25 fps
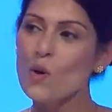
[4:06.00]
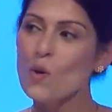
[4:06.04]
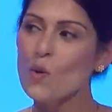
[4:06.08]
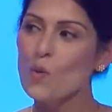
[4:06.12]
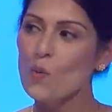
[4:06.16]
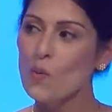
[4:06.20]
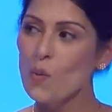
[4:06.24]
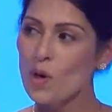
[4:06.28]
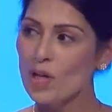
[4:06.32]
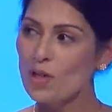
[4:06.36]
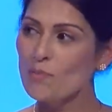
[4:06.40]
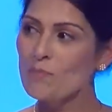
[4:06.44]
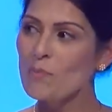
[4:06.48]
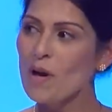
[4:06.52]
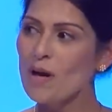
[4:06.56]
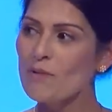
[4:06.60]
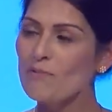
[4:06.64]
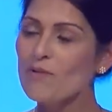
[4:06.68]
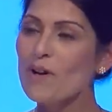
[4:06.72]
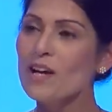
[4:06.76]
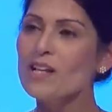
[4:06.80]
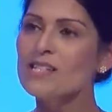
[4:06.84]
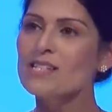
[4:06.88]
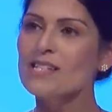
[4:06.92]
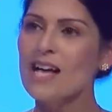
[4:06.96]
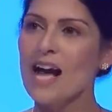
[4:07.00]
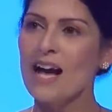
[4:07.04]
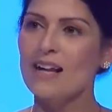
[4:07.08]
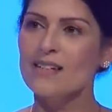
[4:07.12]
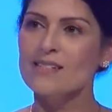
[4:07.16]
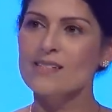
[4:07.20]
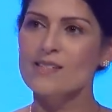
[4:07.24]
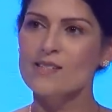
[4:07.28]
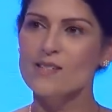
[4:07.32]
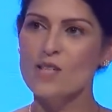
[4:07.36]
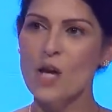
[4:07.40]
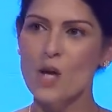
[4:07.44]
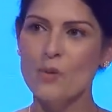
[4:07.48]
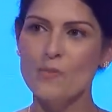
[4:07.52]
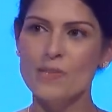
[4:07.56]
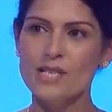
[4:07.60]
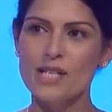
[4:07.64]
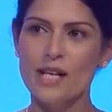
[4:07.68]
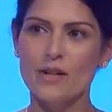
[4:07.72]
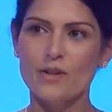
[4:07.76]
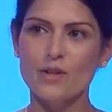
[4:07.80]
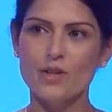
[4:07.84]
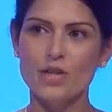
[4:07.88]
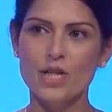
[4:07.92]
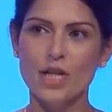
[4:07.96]
One of my first acts as Home
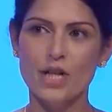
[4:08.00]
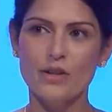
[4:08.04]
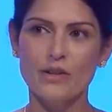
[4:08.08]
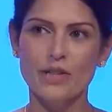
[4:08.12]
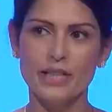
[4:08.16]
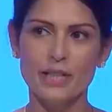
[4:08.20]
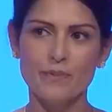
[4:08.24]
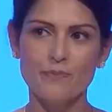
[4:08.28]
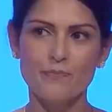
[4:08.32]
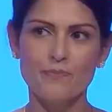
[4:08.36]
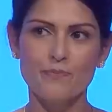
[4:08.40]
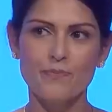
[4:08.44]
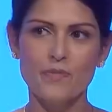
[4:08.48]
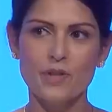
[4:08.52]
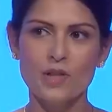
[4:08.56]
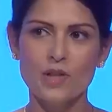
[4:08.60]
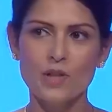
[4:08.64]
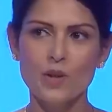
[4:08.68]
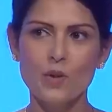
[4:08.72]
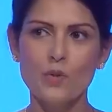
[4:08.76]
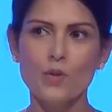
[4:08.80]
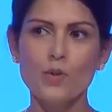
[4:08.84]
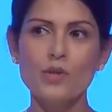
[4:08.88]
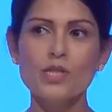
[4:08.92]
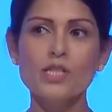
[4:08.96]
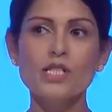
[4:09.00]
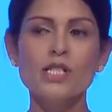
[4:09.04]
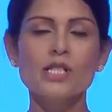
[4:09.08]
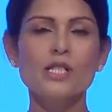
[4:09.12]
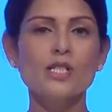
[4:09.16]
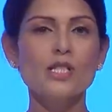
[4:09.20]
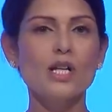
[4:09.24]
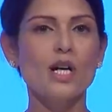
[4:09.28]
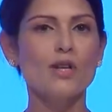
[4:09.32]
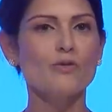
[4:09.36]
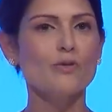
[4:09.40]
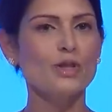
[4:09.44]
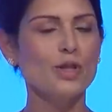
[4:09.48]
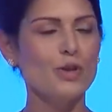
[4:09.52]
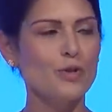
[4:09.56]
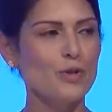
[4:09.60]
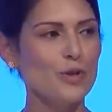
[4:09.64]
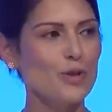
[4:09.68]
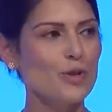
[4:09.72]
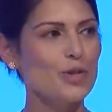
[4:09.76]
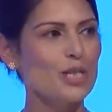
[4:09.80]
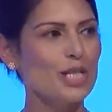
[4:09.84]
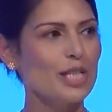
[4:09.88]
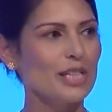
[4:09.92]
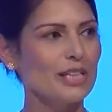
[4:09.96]
Secretary was to start
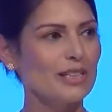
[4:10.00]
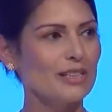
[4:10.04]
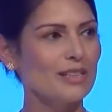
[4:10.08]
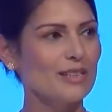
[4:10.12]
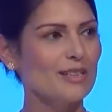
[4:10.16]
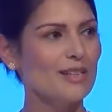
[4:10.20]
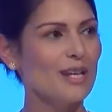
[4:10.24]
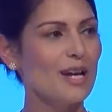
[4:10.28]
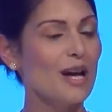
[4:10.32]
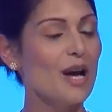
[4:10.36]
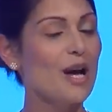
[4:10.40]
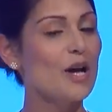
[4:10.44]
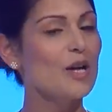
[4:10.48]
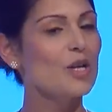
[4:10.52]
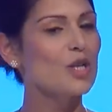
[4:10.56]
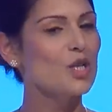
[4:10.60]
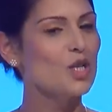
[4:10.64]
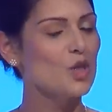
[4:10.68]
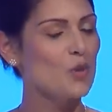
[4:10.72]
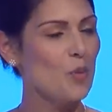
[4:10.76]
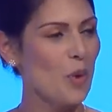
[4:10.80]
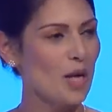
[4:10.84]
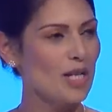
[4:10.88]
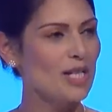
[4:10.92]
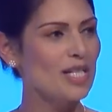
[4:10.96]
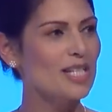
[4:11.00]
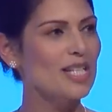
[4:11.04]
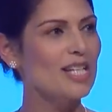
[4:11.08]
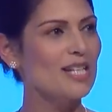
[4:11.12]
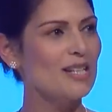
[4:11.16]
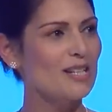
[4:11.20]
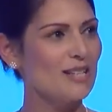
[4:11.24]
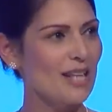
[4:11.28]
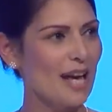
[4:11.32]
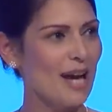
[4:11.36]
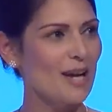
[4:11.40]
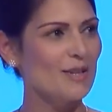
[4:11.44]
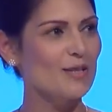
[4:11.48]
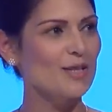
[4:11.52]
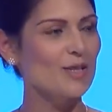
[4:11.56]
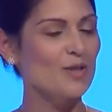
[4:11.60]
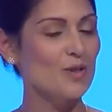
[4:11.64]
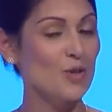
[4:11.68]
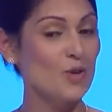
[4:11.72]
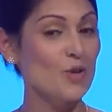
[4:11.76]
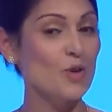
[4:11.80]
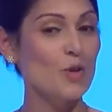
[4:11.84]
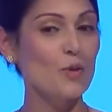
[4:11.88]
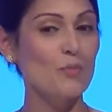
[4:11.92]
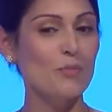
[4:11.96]
recruiting 20,000
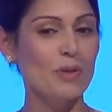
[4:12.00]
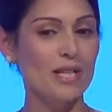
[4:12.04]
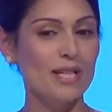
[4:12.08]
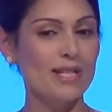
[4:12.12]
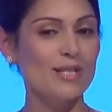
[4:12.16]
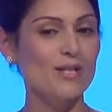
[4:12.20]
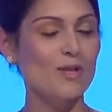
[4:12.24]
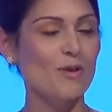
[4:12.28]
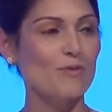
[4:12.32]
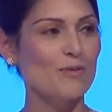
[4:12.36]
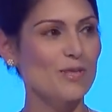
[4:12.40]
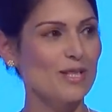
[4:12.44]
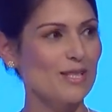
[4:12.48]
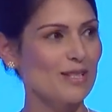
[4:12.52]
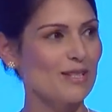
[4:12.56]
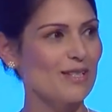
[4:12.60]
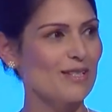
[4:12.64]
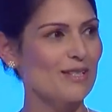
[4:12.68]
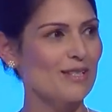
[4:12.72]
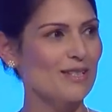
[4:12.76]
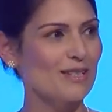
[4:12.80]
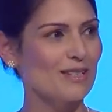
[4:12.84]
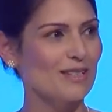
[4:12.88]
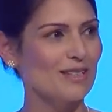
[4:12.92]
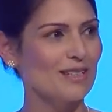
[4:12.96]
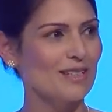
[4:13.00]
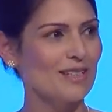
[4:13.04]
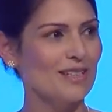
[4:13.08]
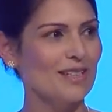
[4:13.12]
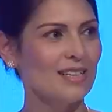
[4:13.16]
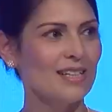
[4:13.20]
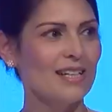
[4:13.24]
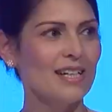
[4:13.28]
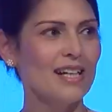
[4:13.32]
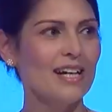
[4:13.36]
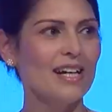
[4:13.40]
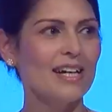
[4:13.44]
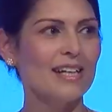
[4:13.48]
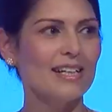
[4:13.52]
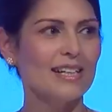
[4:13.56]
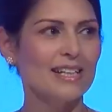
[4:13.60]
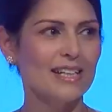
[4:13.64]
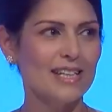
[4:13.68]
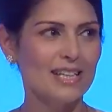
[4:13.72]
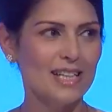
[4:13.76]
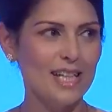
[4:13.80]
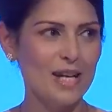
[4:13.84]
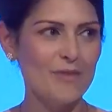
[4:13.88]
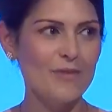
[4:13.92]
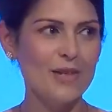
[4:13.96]
new police officers,
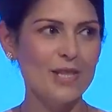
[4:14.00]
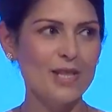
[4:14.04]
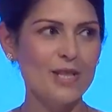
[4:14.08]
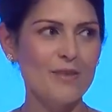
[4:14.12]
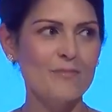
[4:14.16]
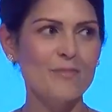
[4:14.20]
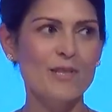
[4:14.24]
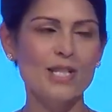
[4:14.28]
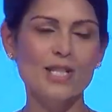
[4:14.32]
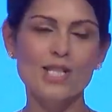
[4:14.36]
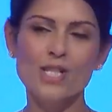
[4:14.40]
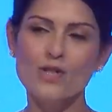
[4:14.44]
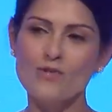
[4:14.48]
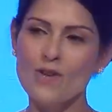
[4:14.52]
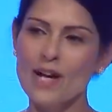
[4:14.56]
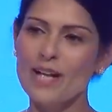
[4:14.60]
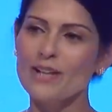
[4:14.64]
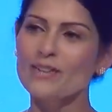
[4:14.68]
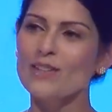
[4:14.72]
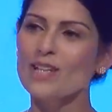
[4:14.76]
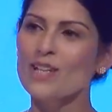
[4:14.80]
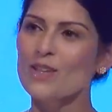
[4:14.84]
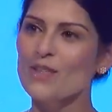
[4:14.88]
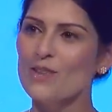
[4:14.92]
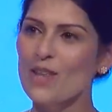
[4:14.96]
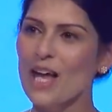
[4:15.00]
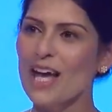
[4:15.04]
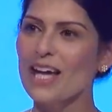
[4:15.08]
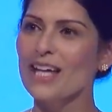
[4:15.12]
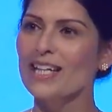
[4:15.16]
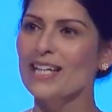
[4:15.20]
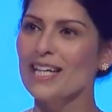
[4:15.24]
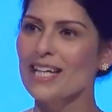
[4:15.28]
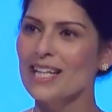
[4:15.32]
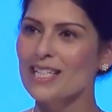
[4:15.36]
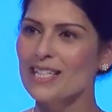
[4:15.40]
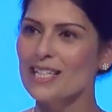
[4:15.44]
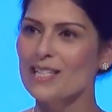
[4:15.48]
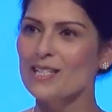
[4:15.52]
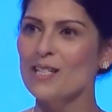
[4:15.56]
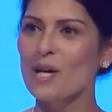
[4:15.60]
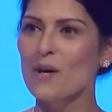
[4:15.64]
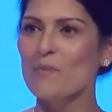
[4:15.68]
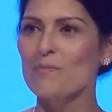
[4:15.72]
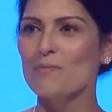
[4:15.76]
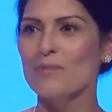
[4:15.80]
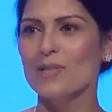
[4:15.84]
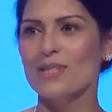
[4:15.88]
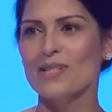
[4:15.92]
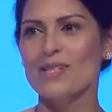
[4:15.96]
giving them the strength that they need in
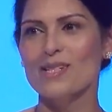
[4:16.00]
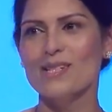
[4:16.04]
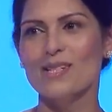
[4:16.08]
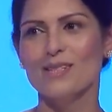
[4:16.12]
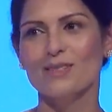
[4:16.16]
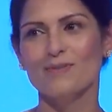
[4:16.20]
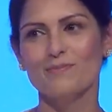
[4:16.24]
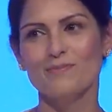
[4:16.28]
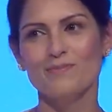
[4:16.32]
numbers,